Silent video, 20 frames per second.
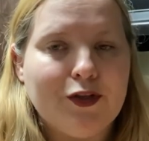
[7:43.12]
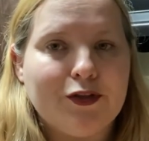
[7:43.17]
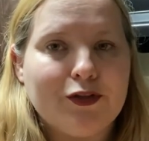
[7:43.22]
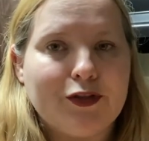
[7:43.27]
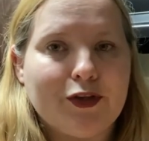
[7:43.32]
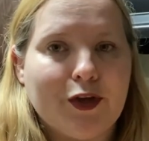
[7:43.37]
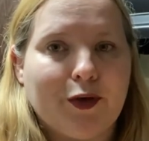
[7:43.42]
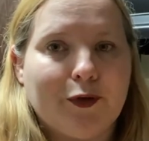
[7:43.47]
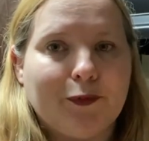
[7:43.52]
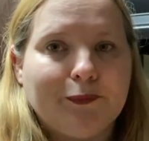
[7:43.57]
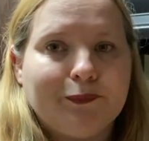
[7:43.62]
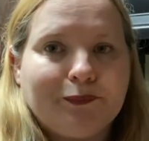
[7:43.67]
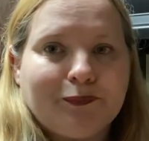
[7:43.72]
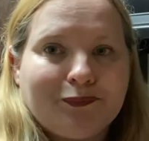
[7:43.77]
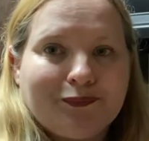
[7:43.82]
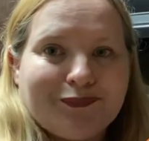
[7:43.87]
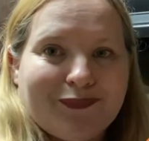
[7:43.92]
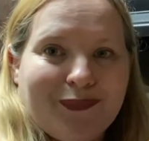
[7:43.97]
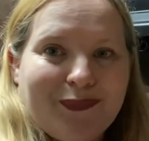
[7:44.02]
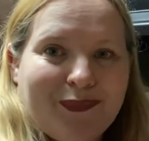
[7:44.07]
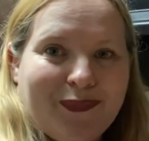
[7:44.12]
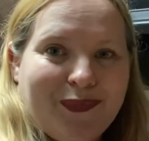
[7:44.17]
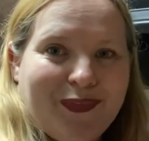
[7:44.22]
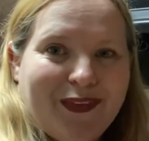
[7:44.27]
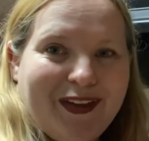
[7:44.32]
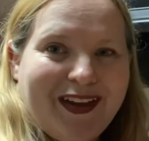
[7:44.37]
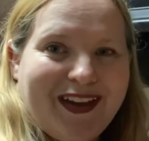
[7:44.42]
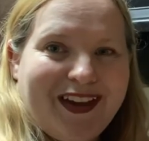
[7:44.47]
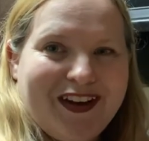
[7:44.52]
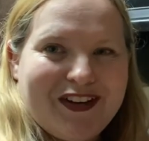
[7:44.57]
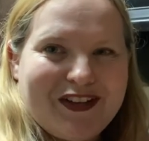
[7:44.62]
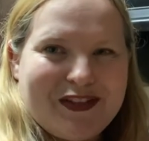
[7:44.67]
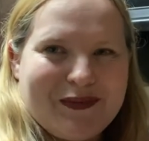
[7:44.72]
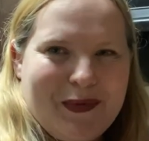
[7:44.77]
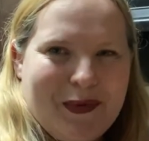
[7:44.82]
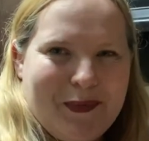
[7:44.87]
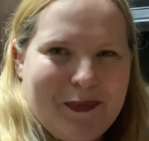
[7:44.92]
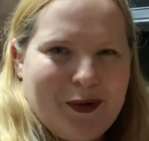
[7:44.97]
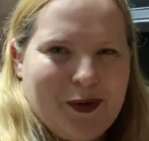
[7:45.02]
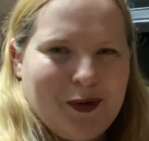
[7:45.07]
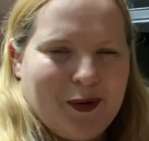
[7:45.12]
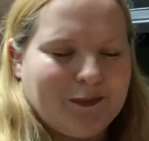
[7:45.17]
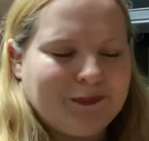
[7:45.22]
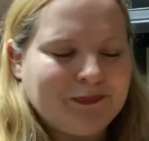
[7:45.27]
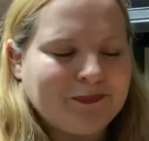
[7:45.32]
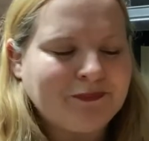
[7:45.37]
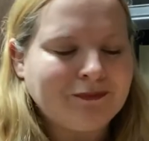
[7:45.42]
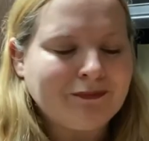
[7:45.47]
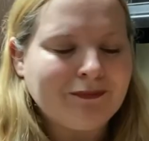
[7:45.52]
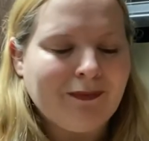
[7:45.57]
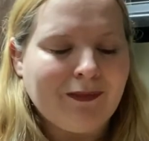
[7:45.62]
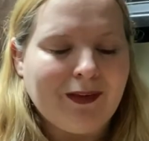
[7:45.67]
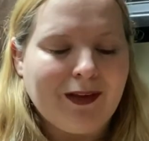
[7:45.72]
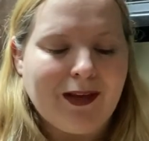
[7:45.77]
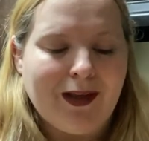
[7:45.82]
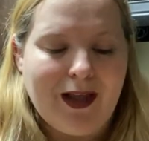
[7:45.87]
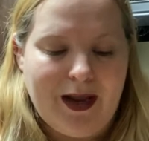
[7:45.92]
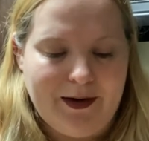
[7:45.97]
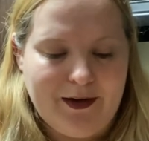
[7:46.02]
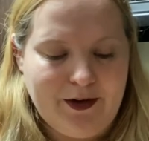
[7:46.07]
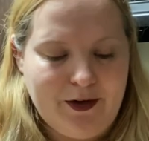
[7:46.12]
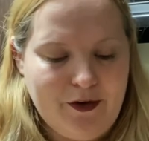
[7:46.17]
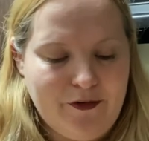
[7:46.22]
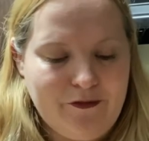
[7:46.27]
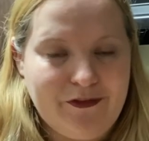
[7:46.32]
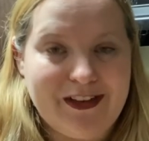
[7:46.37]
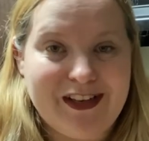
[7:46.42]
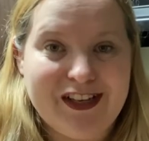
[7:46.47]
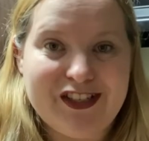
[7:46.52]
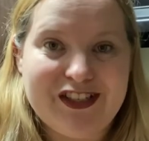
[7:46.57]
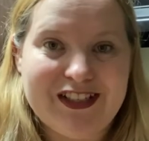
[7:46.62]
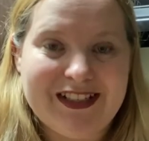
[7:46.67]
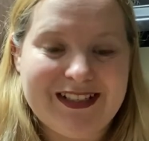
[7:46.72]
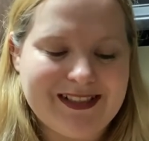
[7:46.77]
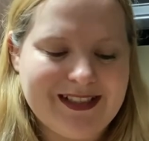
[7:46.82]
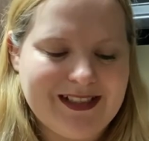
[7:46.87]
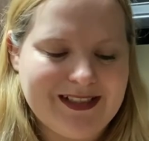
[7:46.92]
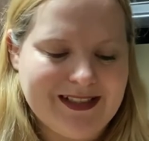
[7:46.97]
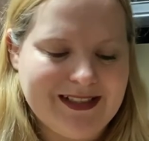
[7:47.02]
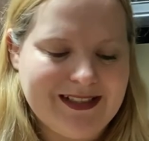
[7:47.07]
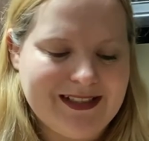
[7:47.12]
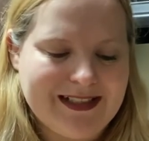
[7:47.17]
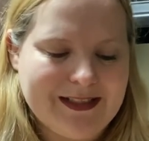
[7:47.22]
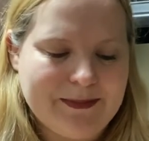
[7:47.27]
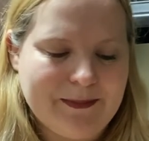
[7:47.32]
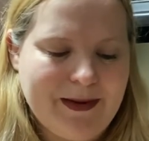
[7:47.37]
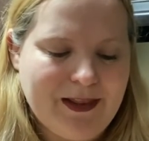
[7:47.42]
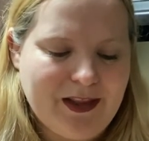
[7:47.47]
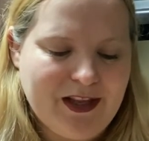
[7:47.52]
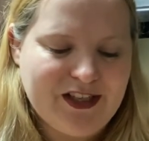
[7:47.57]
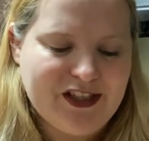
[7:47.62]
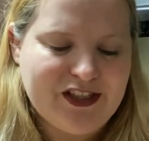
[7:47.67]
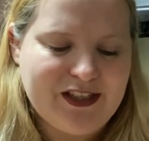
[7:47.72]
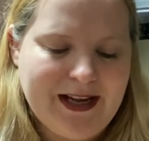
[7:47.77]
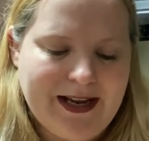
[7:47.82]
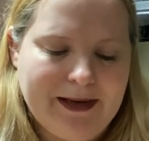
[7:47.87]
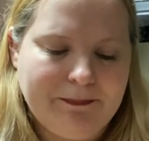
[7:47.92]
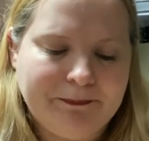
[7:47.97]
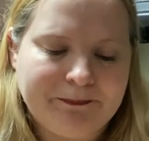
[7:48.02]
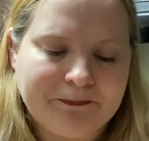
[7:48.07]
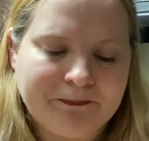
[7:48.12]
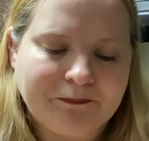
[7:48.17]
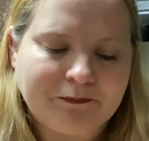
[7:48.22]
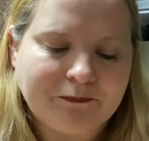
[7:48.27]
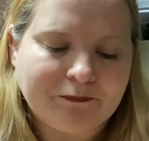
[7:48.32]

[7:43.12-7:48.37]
So here's my bowl. I'm gonna go finish this because this is my lunchtime.